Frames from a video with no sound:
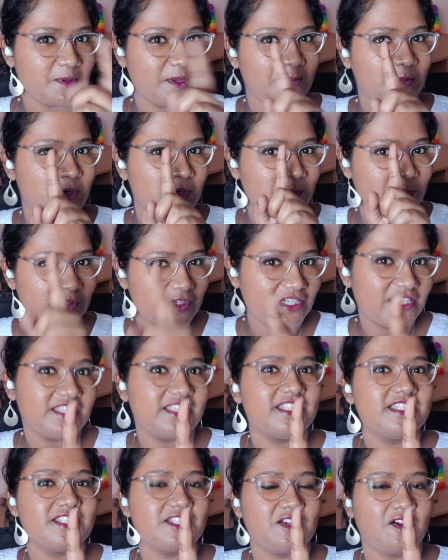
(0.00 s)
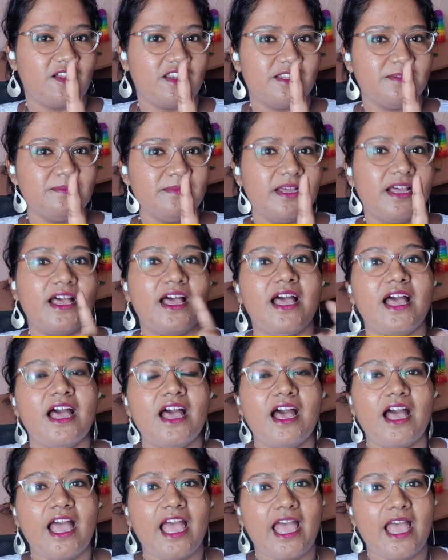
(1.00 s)
So I'm going to put it in this column,
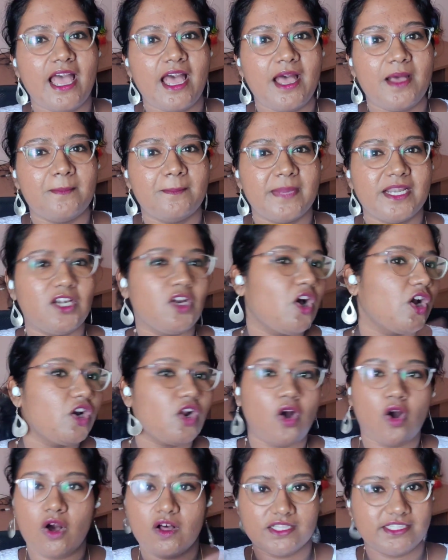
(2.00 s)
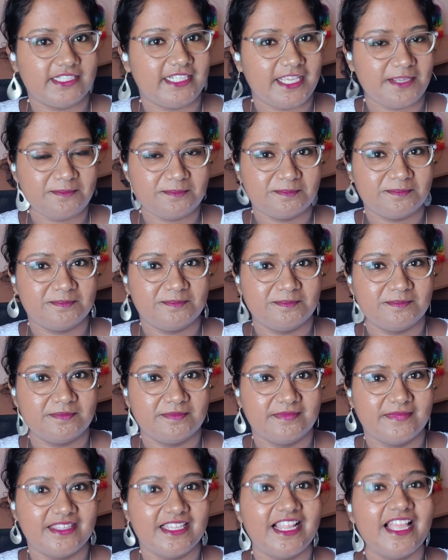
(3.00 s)
but not all the
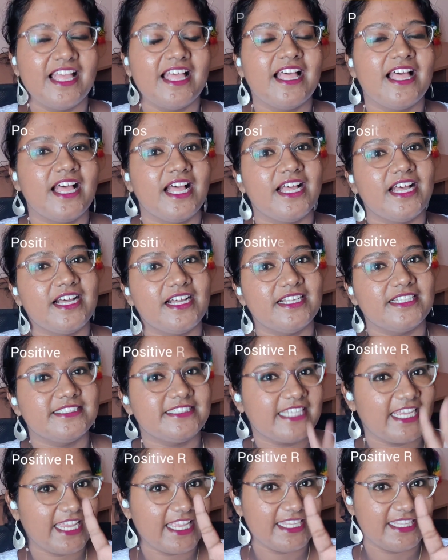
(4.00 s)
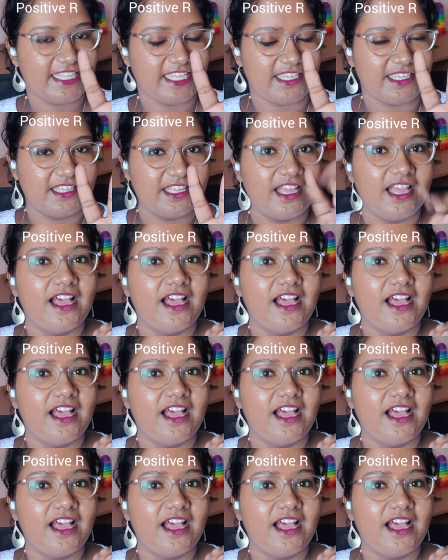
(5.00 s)
time. Second thing,